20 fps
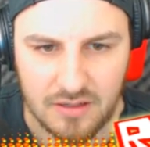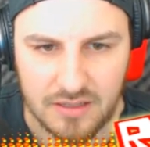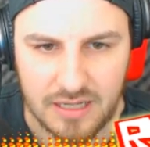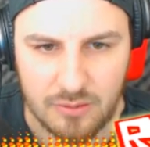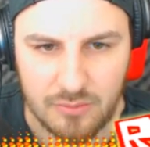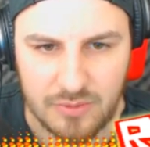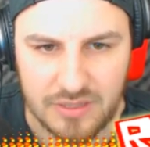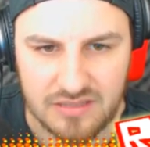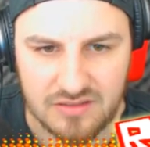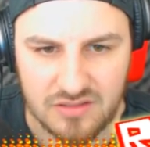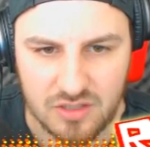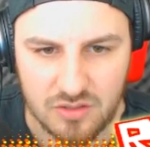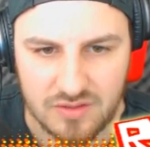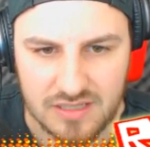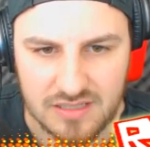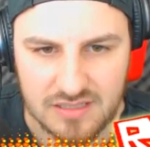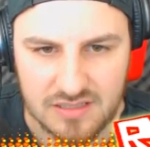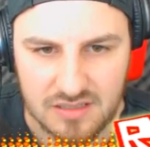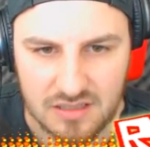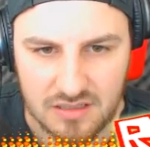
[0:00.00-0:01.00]
Okay, we can do
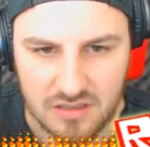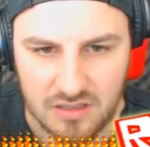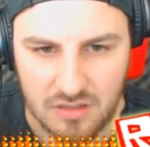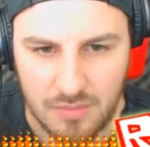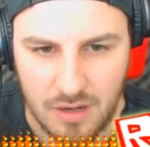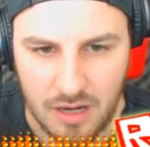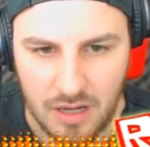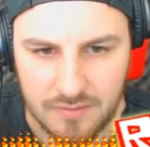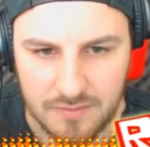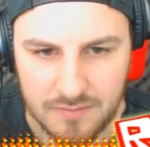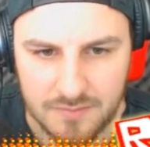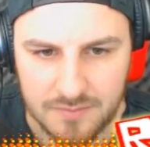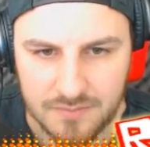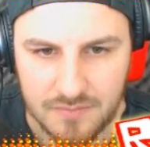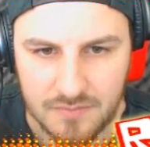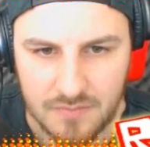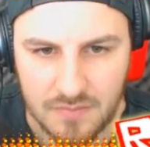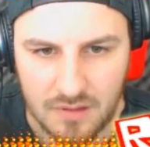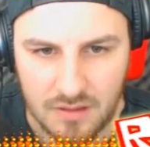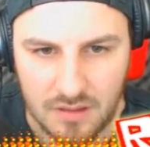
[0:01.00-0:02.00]
this. Come on.
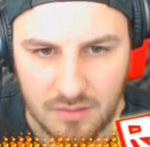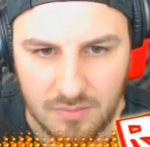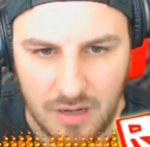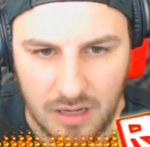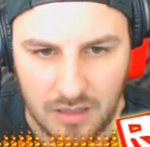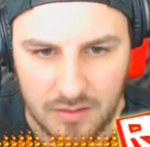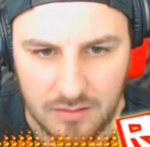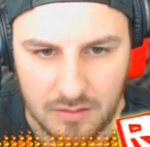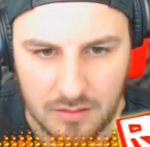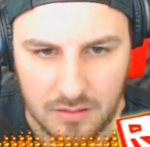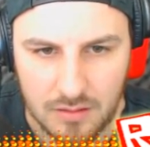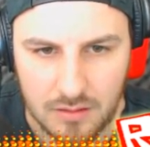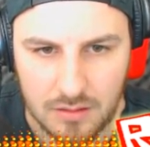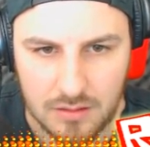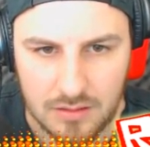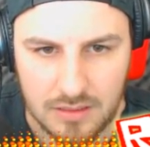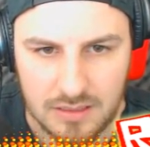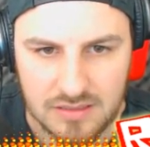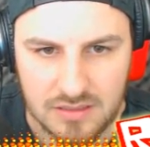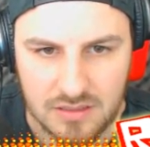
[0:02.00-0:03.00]
Come on.
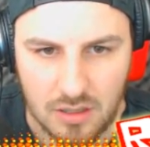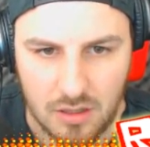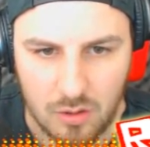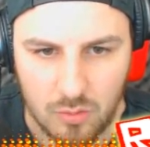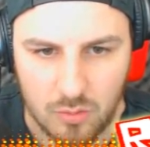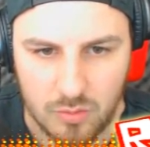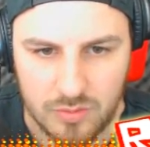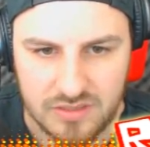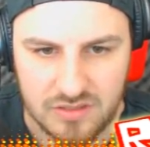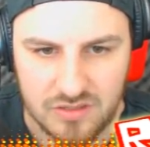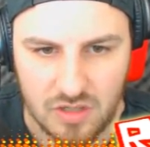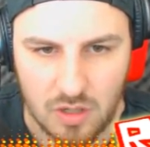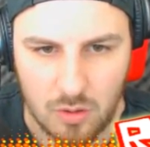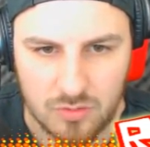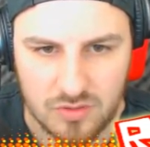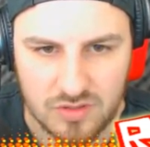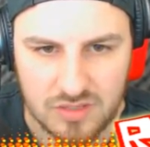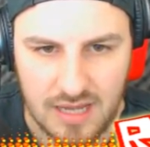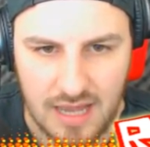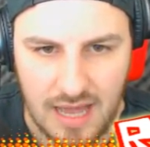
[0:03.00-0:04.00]
Let's go. We
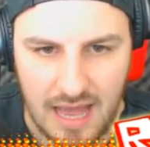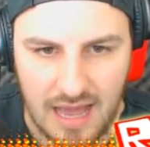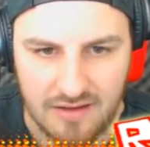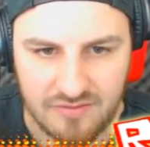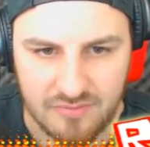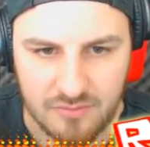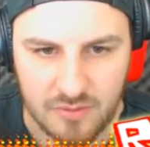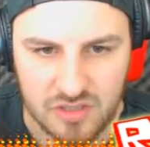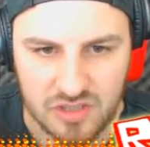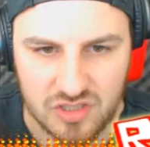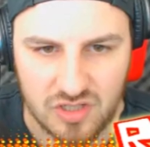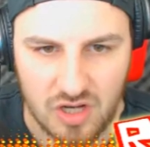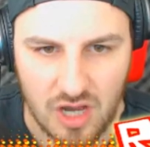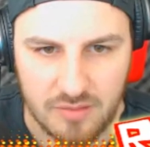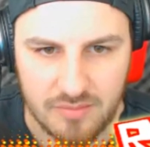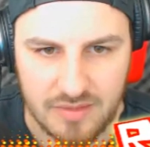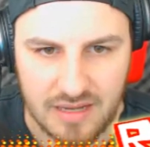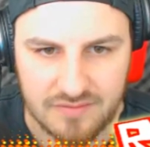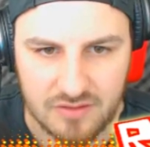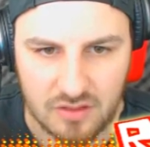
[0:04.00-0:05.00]
don't have much
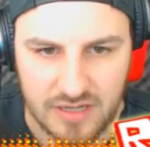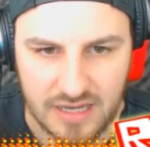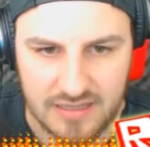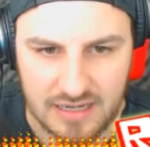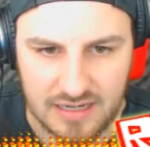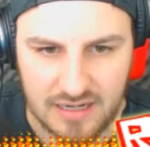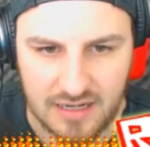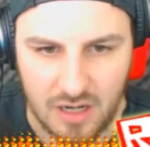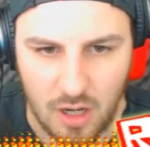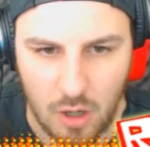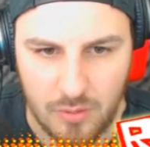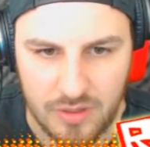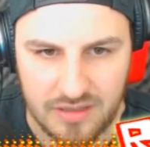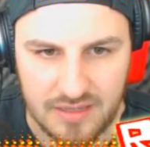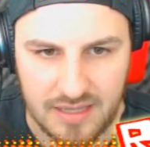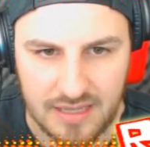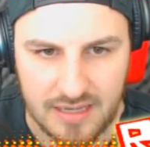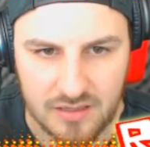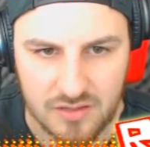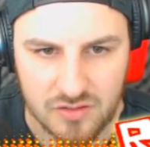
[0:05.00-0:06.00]
time left. Okay, that glowy
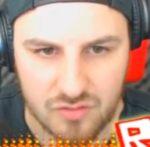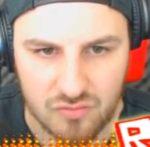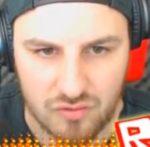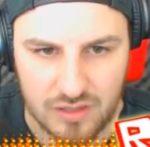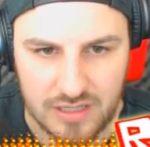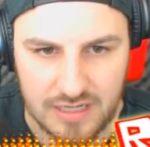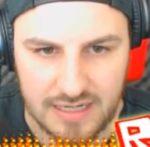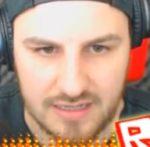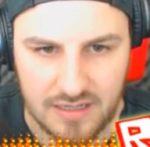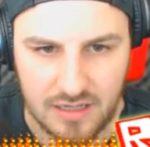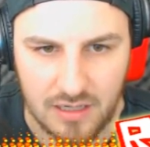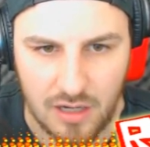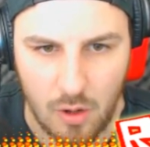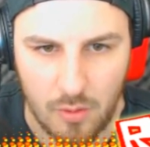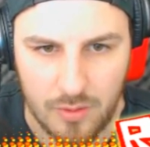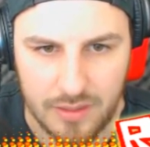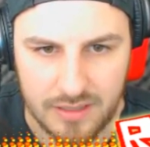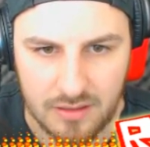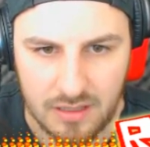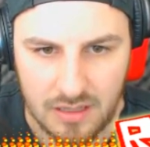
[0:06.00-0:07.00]
thing is really
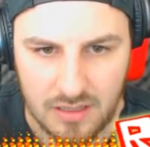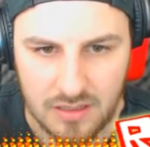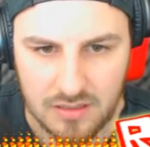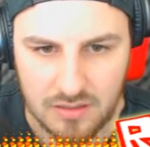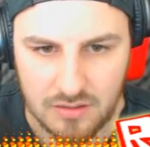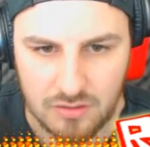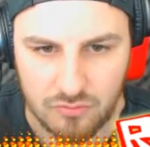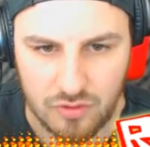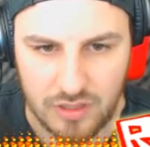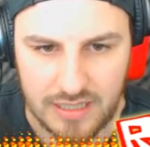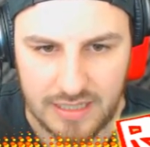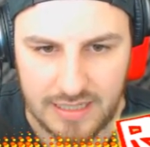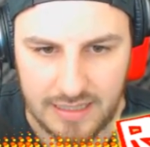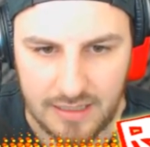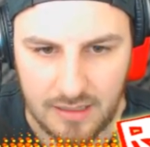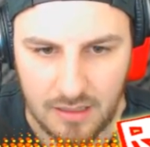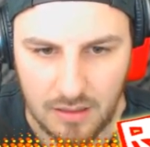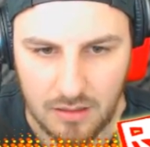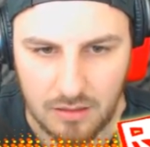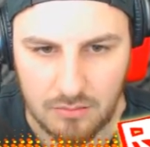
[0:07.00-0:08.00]
glowing
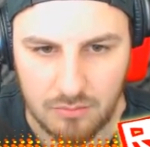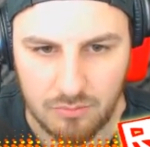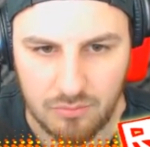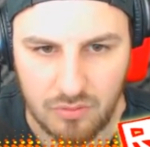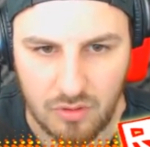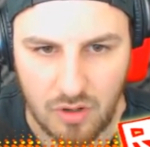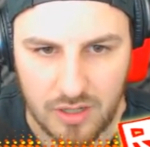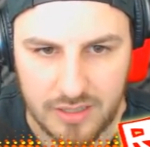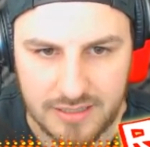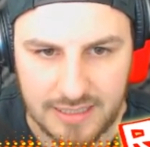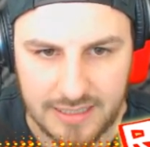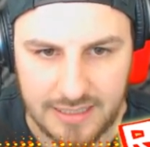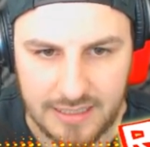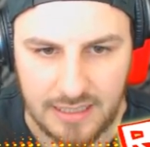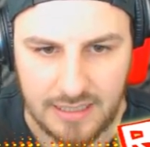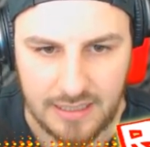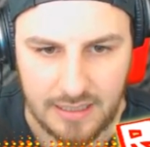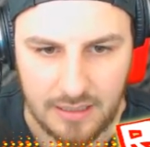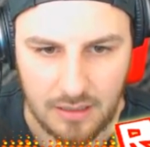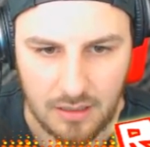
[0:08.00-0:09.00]
really
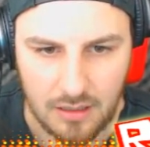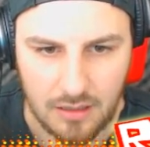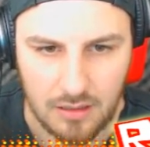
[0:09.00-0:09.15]
brightly.